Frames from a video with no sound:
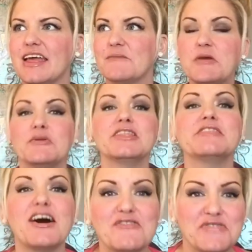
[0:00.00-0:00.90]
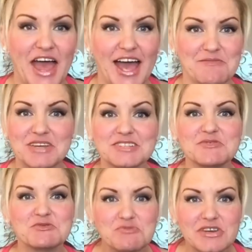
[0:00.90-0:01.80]
People love that because it
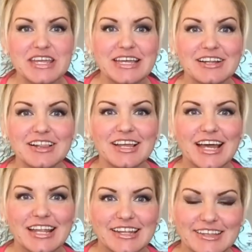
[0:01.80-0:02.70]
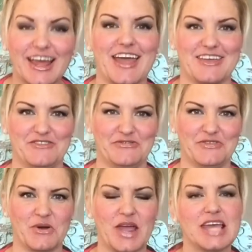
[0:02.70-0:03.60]
was real life,
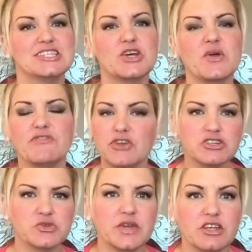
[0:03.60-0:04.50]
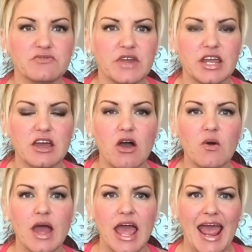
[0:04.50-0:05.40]
okay? So if you're doing your
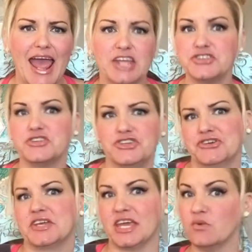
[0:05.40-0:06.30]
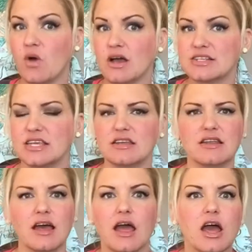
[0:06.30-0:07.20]
video and your kid walks in,
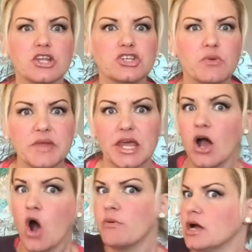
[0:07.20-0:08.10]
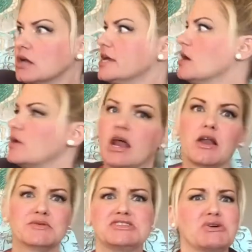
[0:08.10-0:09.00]
don't be like, oh my God, get out,
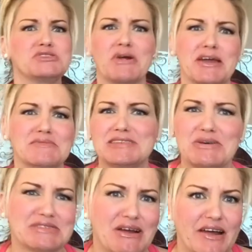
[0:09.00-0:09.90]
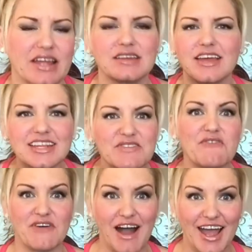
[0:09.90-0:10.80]
I'm so sorry. It's
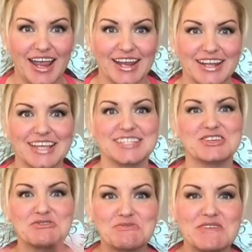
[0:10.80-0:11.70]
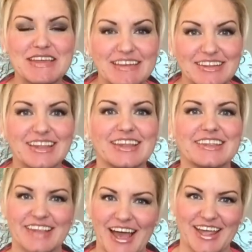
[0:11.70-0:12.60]
fine, it's your real
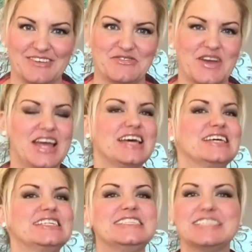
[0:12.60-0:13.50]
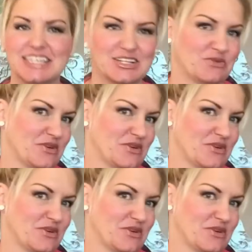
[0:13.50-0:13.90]
life. Deal